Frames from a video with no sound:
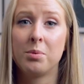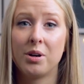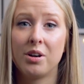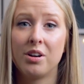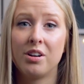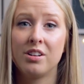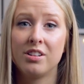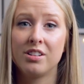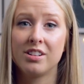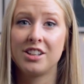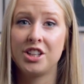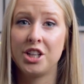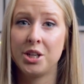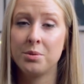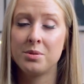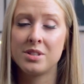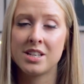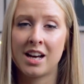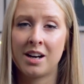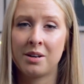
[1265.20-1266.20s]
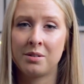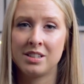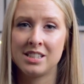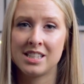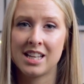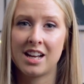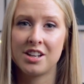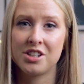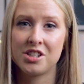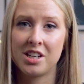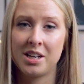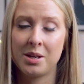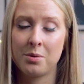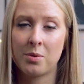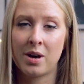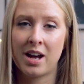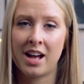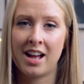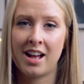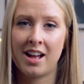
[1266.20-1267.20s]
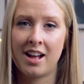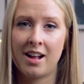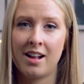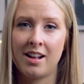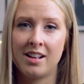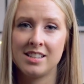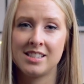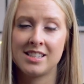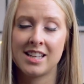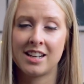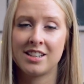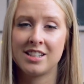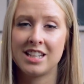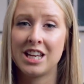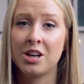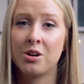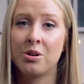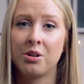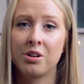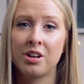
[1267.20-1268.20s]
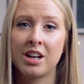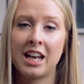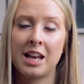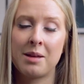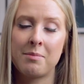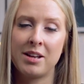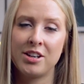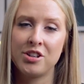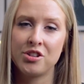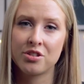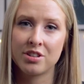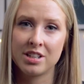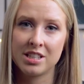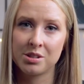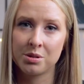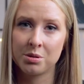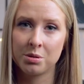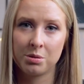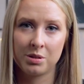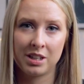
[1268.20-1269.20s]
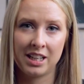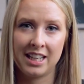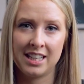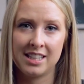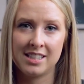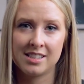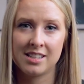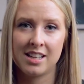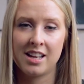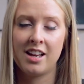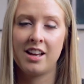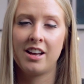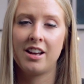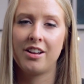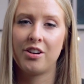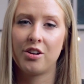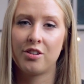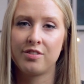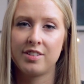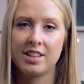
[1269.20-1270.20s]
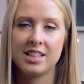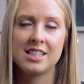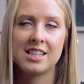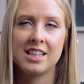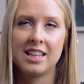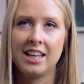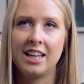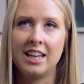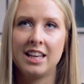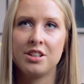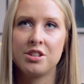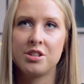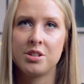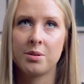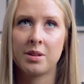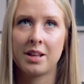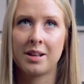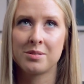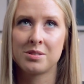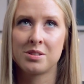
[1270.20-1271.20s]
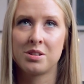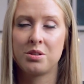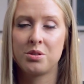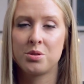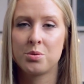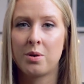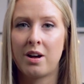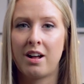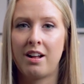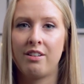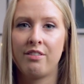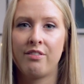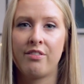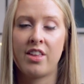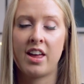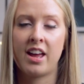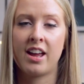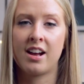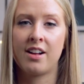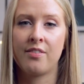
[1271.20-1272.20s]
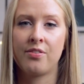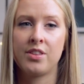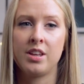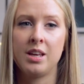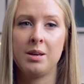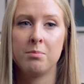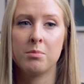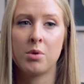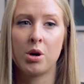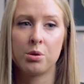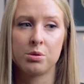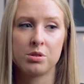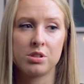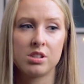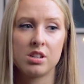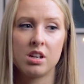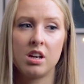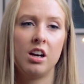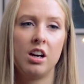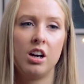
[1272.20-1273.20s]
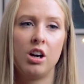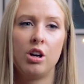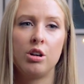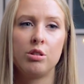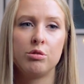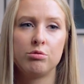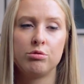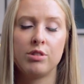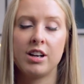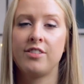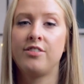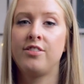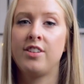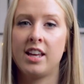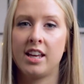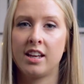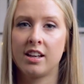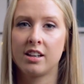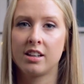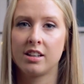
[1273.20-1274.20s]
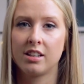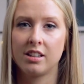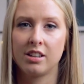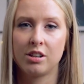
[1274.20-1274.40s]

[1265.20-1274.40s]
but Newtown is actually where Sandy Hook Elementary School is. And obviously, in 2012, they had the most horrific